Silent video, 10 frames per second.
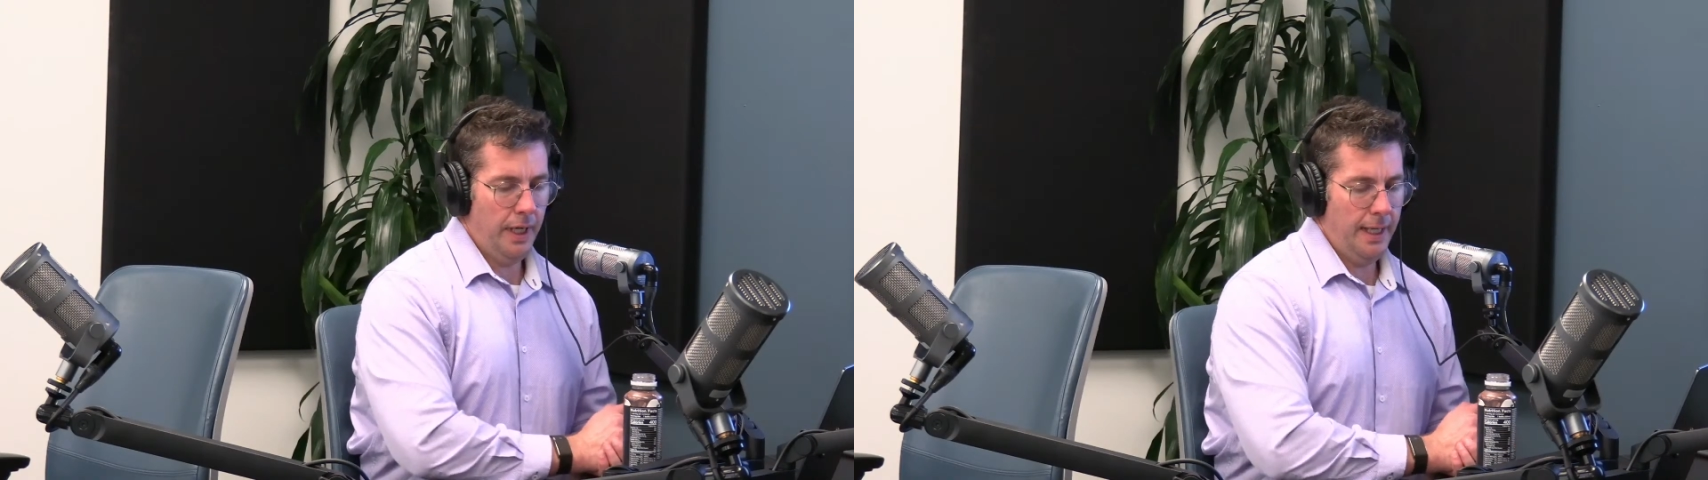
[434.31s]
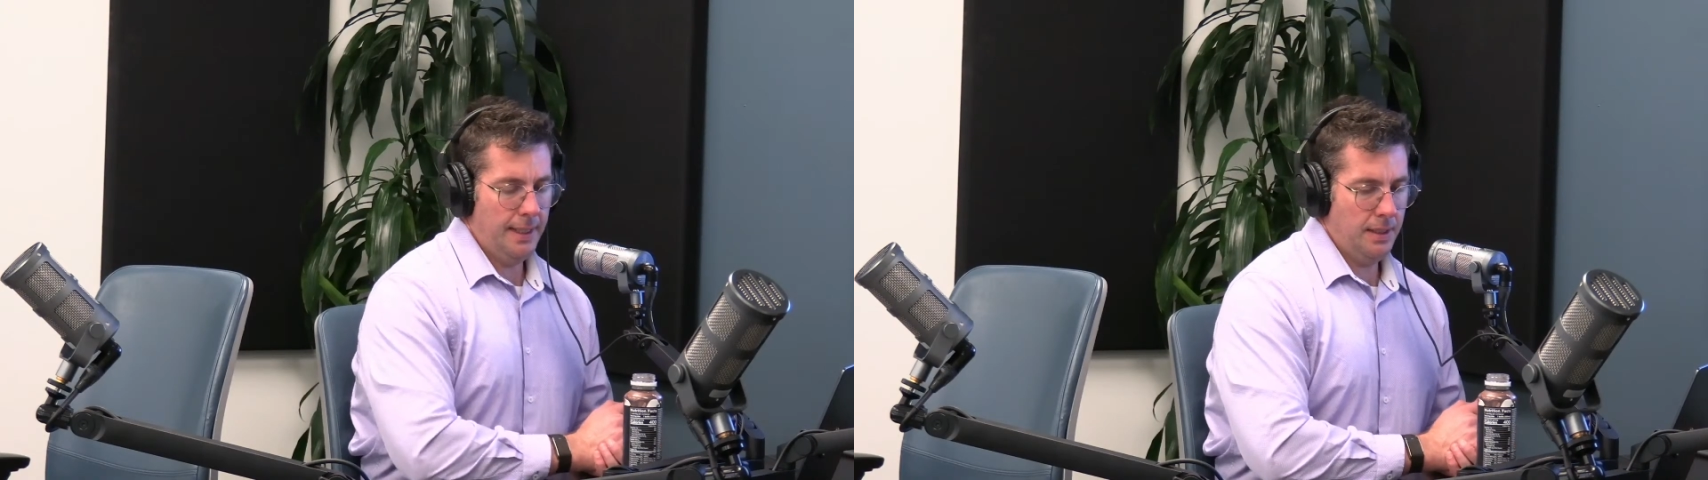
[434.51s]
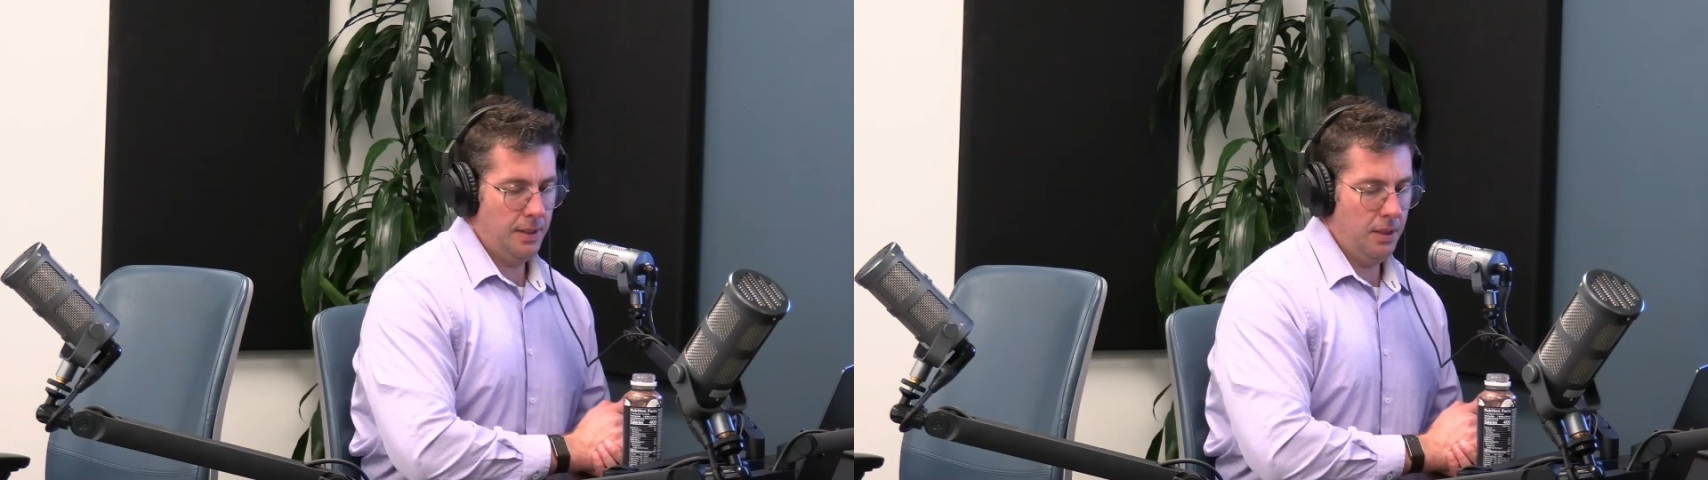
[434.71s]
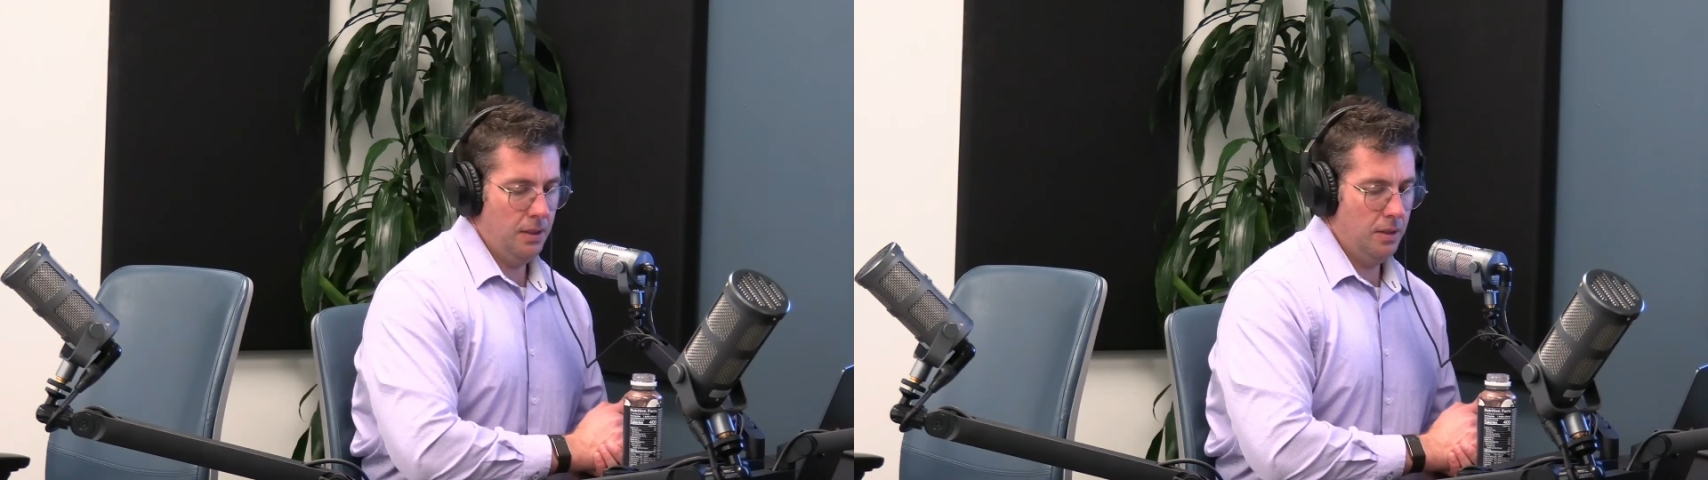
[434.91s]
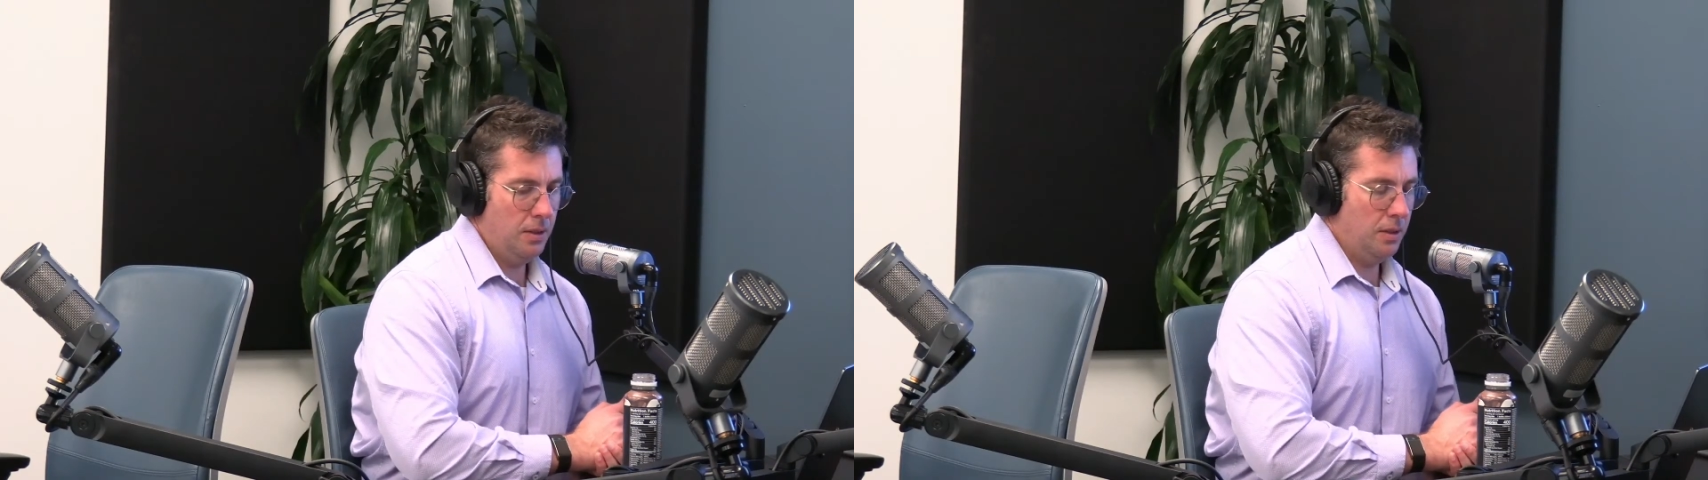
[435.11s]
and
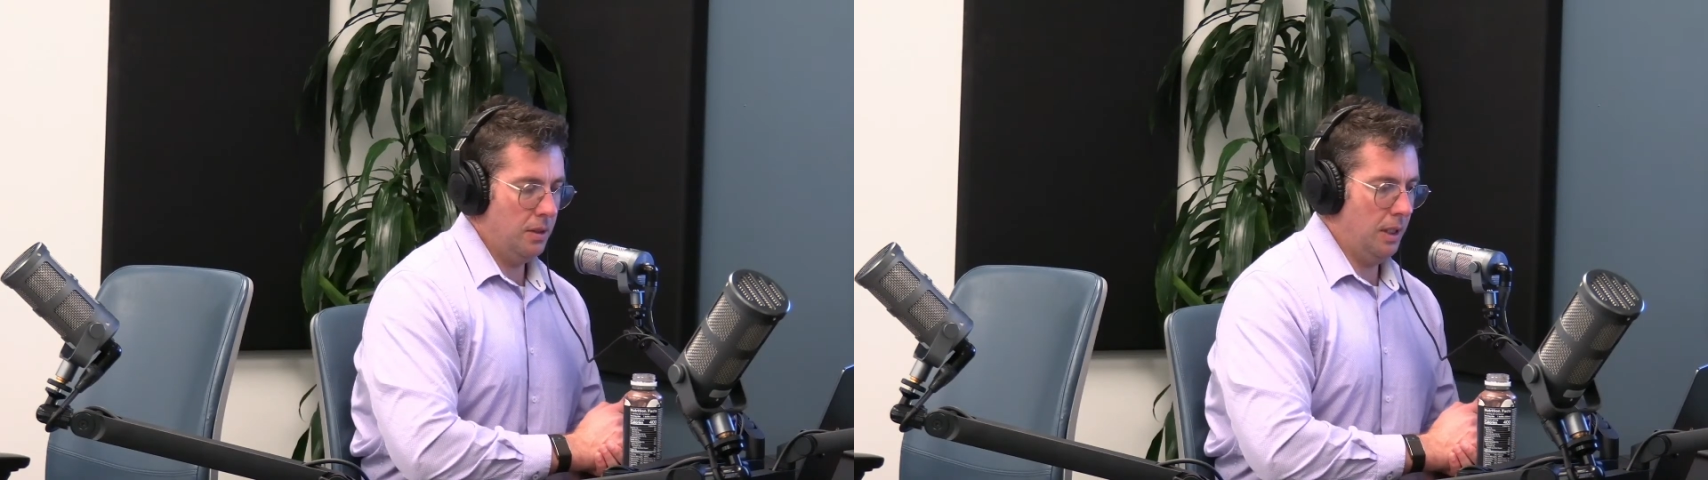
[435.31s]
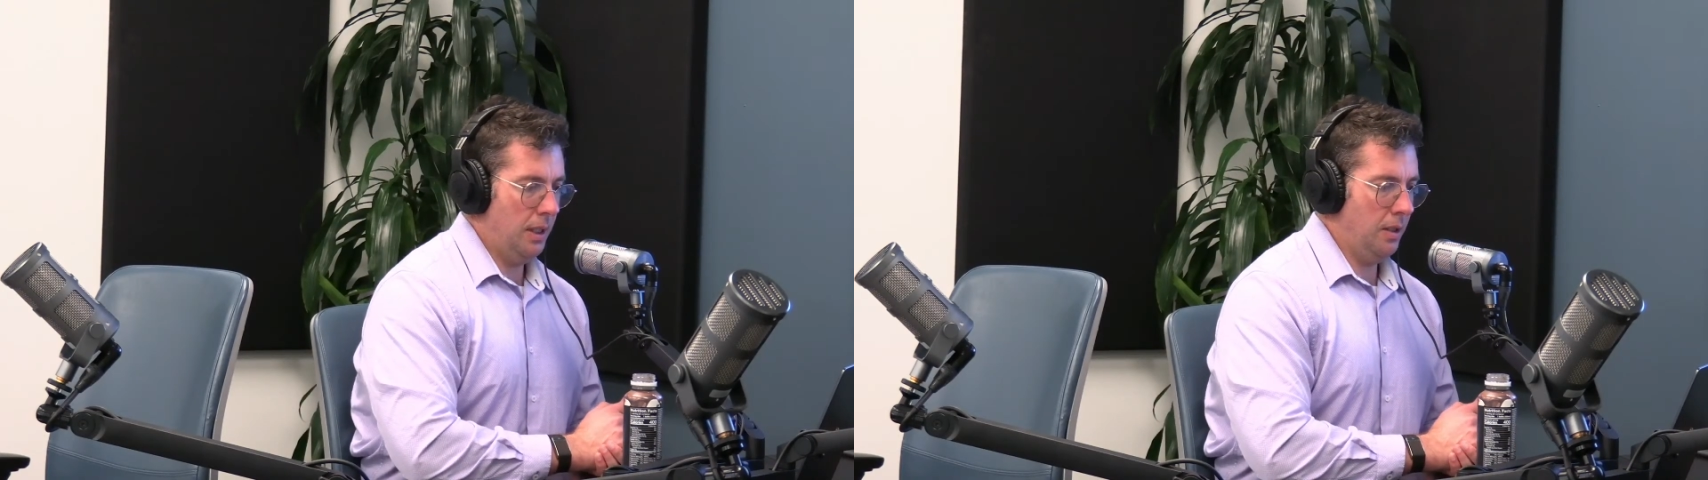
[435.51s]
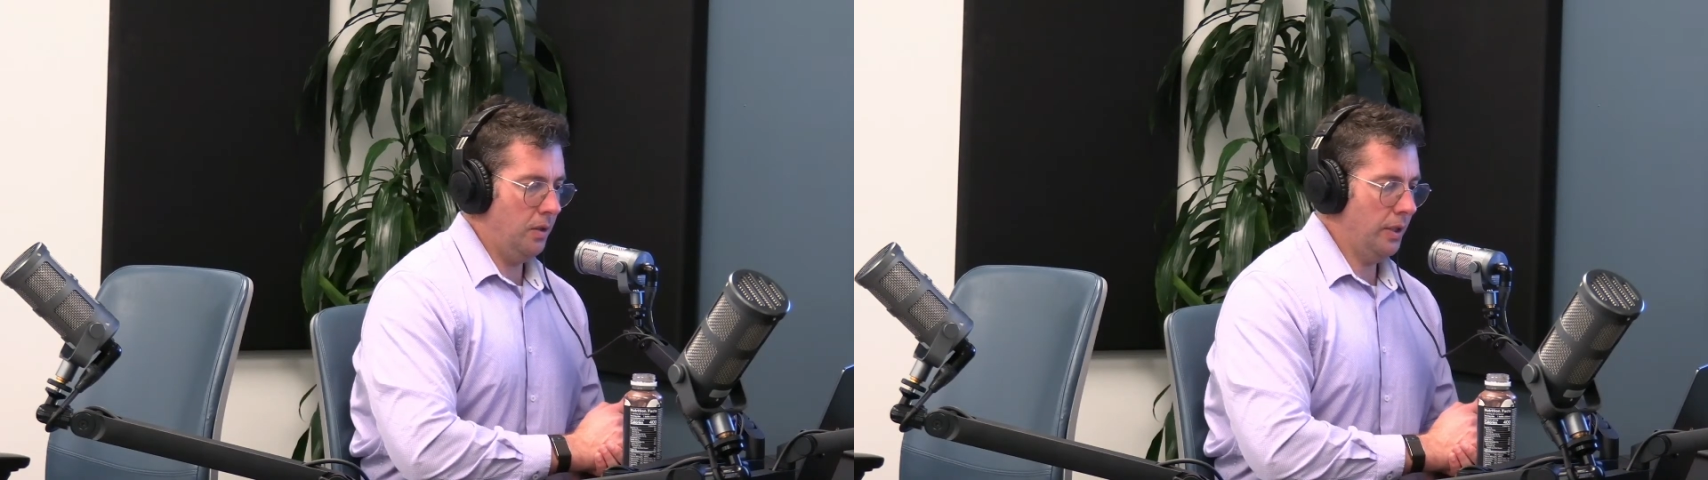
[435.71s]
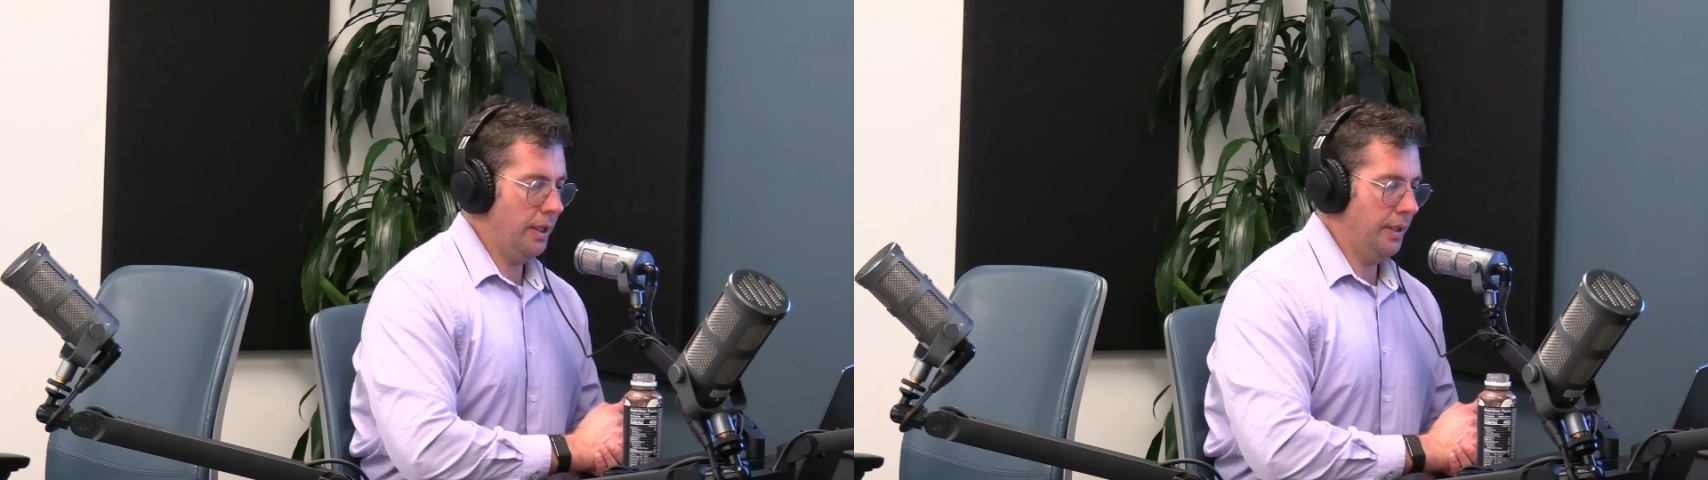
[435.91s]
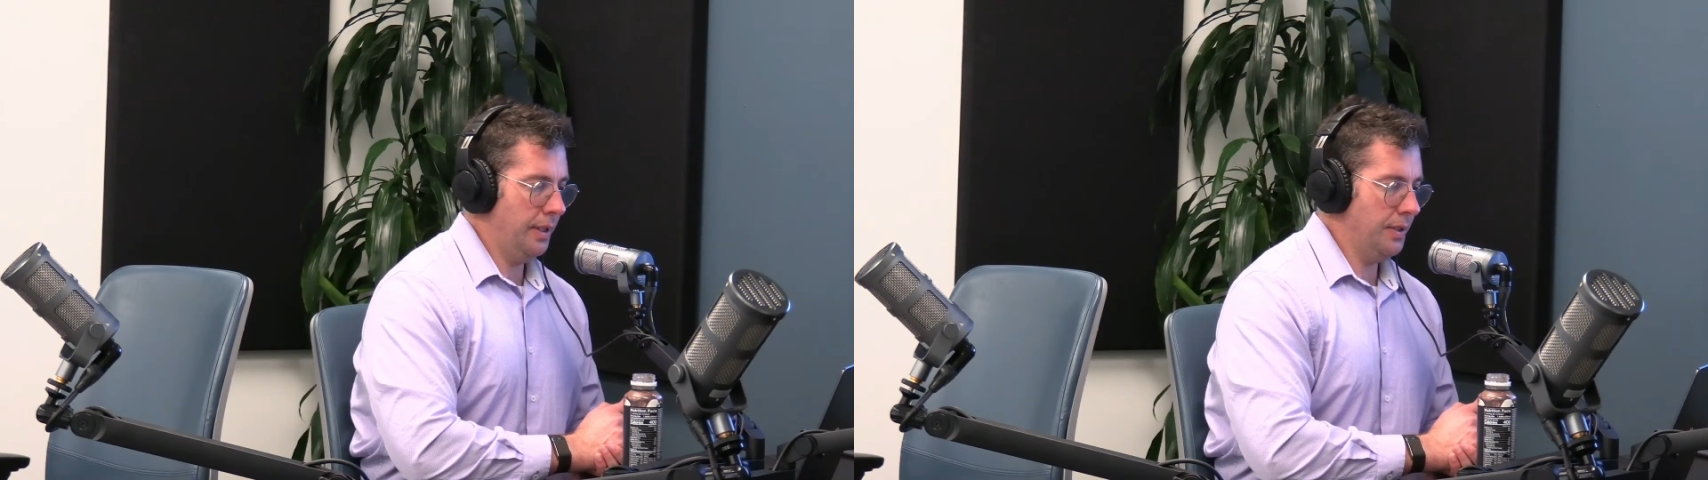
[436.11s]
looking
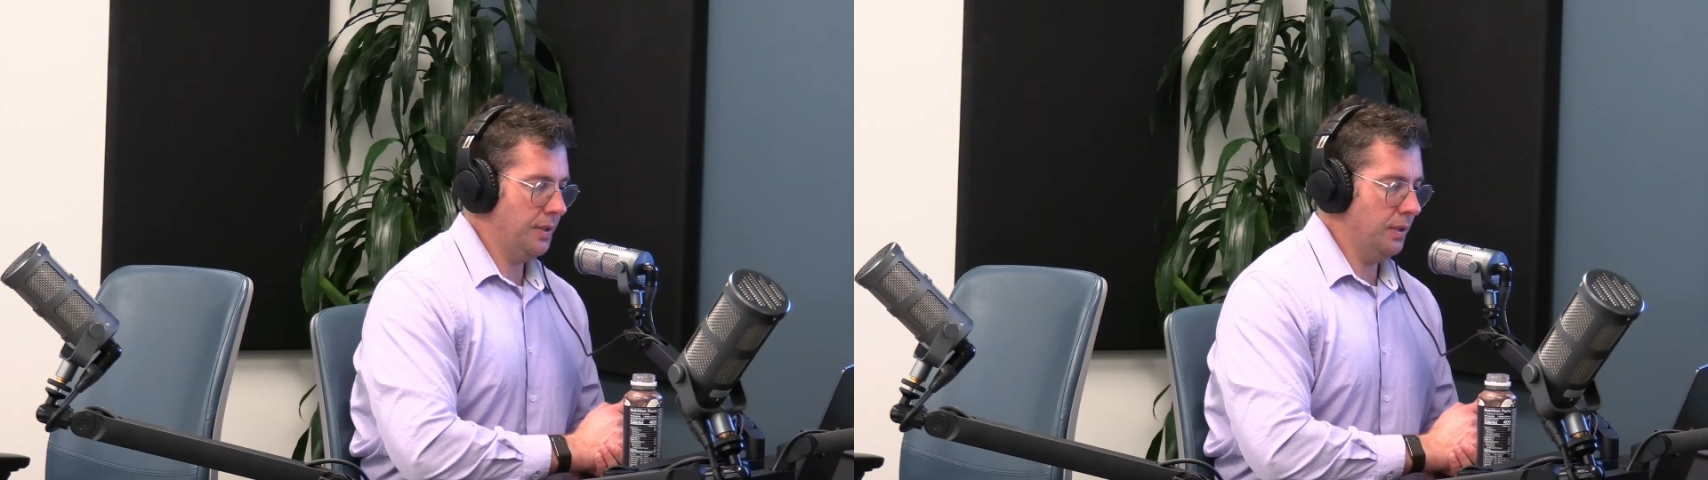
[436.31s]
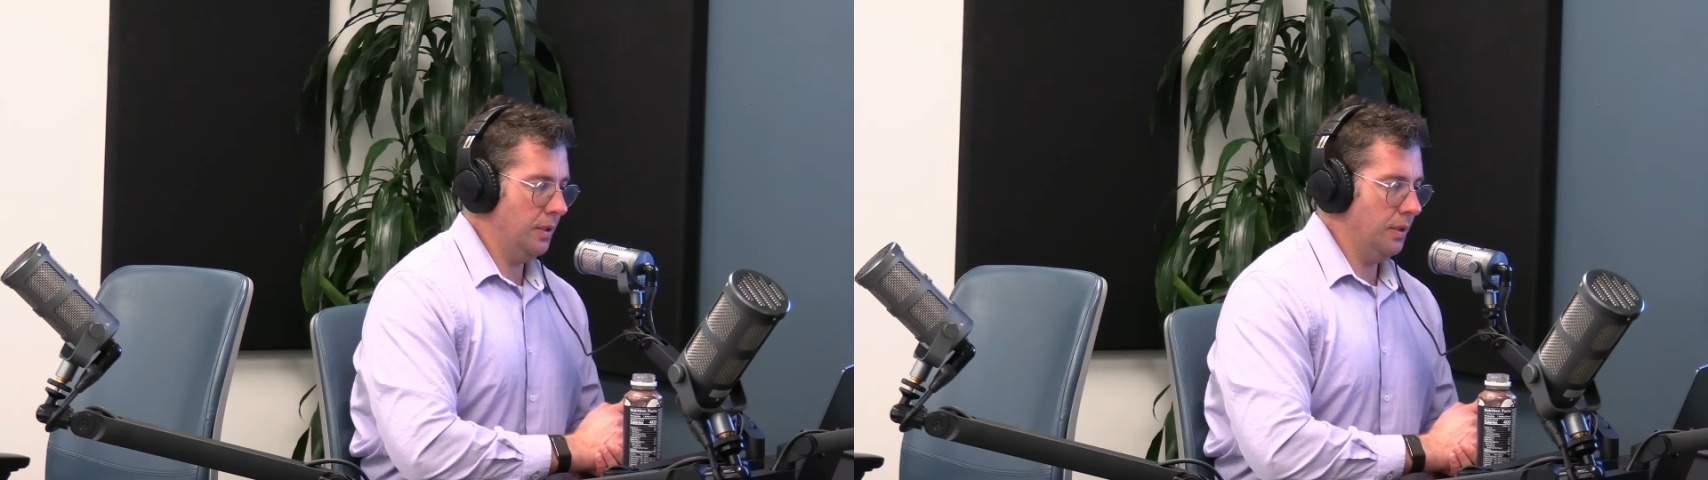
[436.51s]
at this,